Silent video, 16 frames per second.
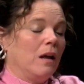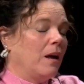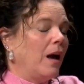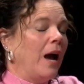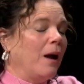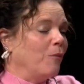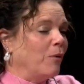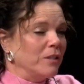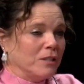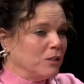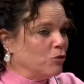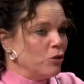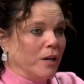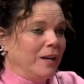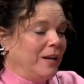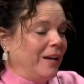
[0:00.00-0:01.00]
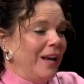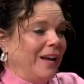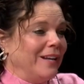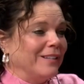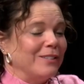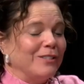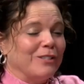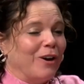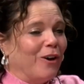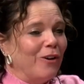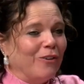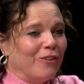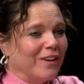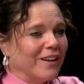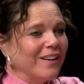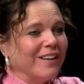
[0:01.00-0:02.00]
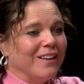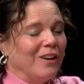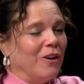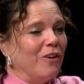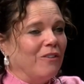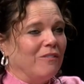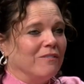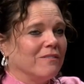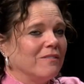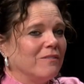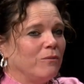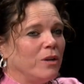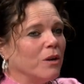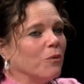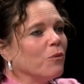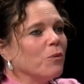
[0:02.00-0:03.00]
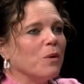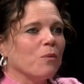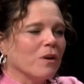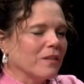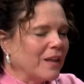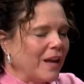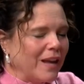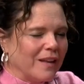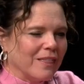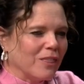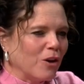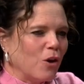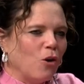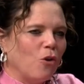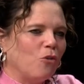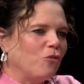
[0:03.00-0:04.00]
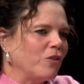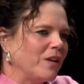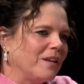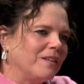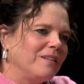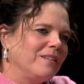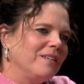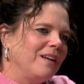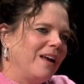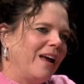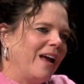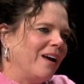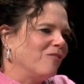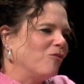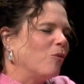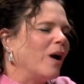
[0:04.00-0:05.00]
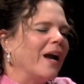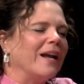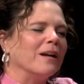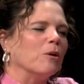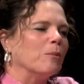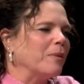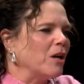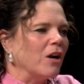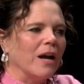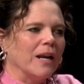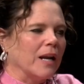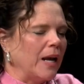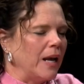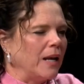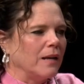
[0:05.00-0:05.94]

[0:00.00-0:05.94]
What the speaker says: I wasn't drinking, so you know, we weren't like the COVID have wine or beer at night.